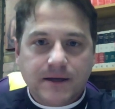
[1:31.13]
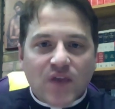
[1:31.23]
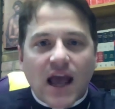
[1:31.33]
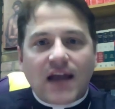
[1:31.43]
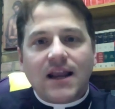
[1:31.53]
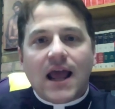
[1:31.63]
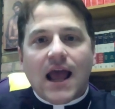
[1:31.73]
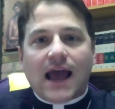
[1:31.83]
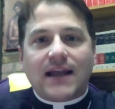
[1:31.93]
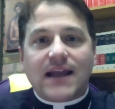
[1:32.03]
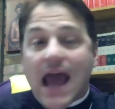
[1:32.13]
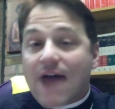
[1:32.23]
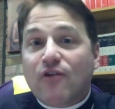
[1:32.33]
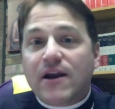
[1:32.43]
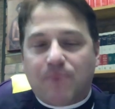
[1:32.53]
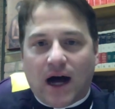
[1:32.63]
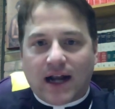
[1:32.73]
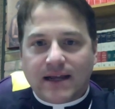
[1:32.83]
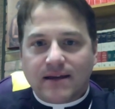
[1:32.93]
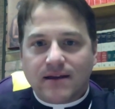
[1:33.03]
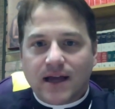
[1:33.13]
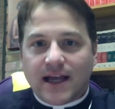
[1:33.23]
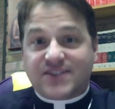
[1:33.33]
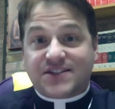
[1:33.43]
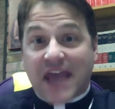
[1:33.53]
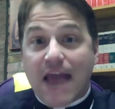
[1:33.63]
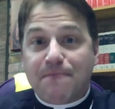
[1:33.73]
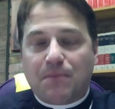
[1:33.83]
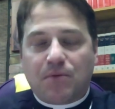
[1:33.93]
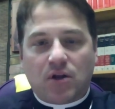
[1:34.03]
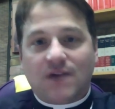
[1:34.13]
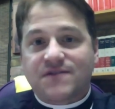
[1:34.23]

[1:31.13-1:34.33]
And, and everybody is capable of,